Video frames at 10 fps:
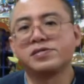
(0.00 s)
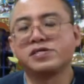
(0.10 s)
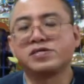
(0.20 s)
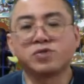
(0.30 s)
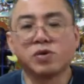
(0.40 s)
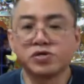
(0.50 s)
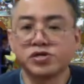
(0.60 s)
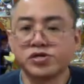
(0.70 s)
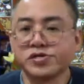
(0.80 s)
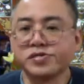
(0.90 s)

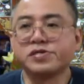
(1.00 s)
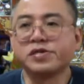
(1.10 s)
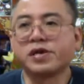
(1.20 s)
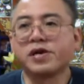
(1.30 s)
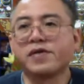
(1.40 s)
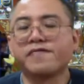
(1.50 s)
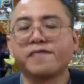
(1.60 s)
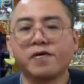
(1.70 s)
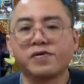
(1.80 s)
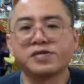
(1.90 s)
distortion,
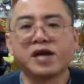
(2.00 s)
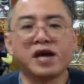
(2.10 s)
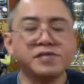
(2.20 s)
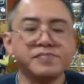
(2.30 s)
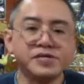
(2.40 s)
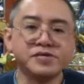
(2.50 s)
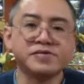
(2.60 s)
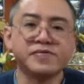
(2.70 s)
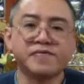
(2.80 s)
false elements,